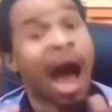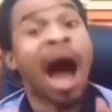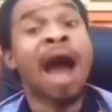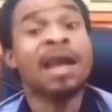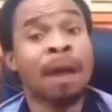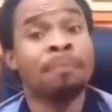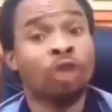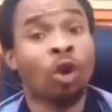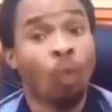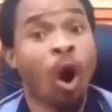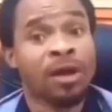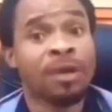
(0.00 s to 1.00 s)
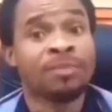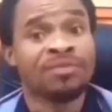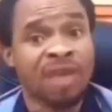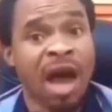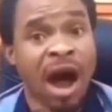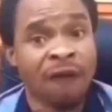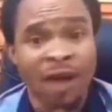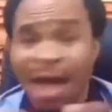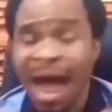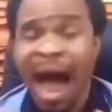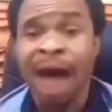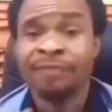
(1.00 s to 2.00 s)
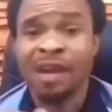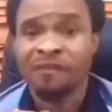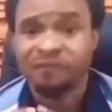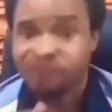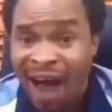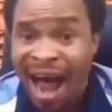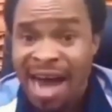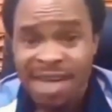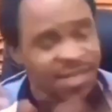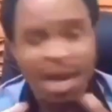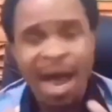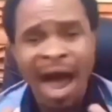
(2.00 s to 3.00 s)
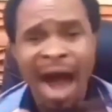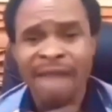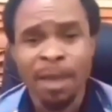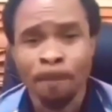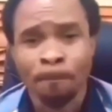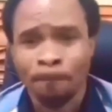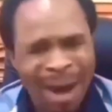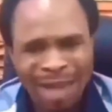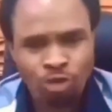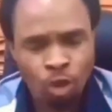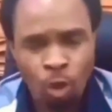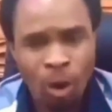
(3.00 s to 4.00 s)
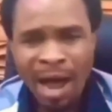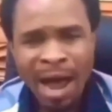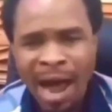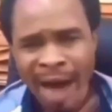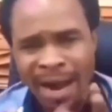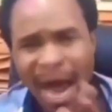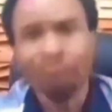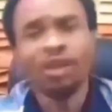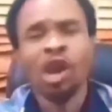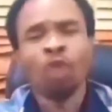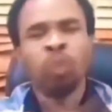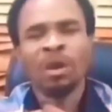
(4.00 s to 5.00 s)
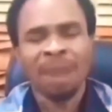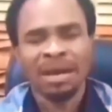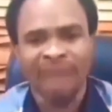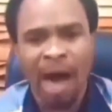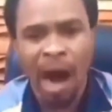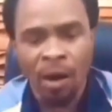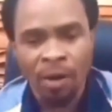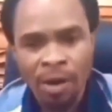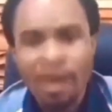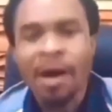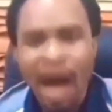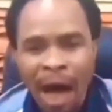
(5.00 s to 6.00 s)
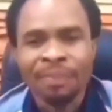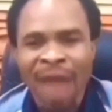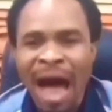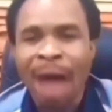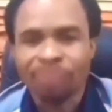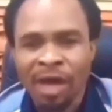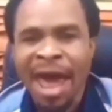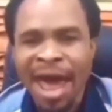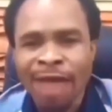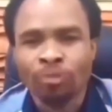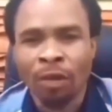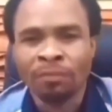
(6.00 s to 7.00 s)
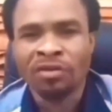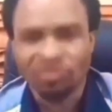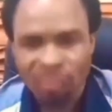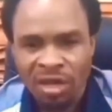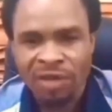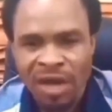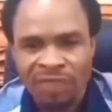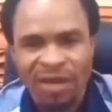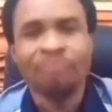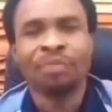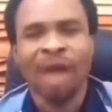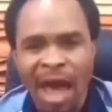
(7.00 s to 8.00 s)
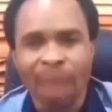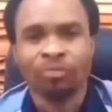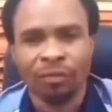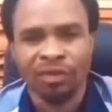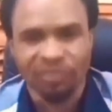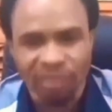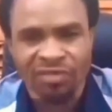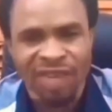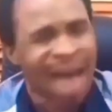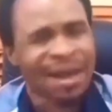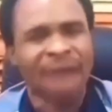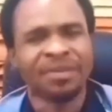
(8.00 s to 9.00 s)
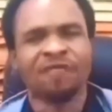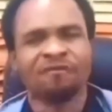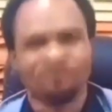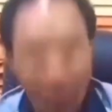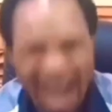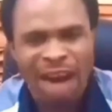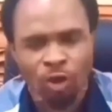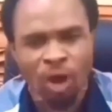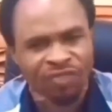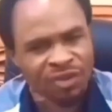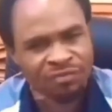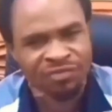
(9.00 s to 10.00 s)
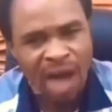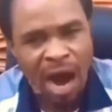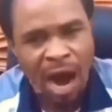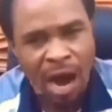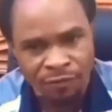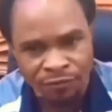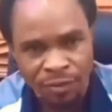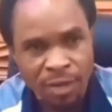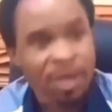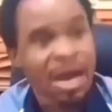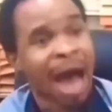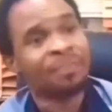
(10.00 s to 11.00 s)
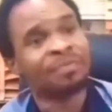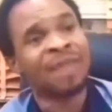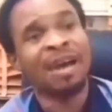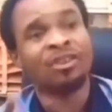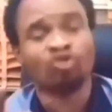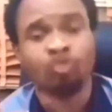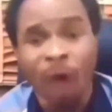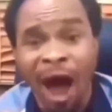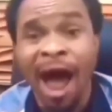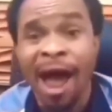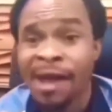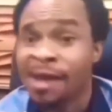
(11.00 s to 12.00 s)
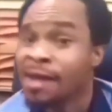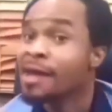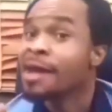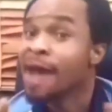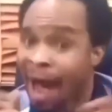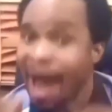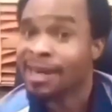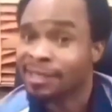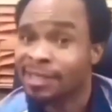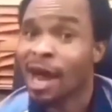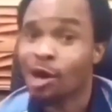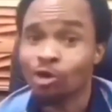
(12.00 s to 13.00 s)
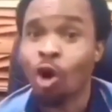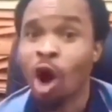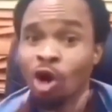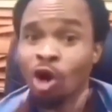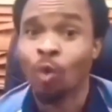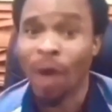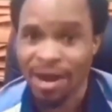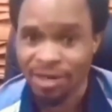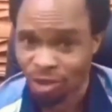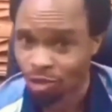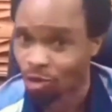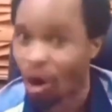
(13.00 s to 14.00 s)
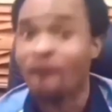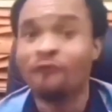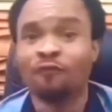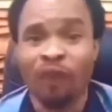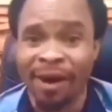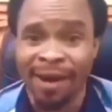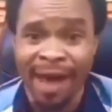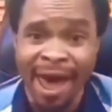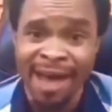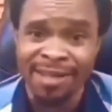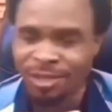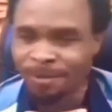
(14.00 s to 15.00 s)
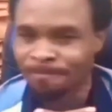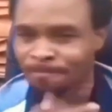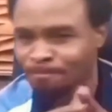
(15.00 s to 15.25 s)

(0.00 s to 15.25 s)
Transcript: I am the war himself, and the fight, and the battle, and I'm the liquid metal, and I'm the end of the sickness, I'm the end of disease, and I'm the virus himself. And that is why I tell you always, don't forget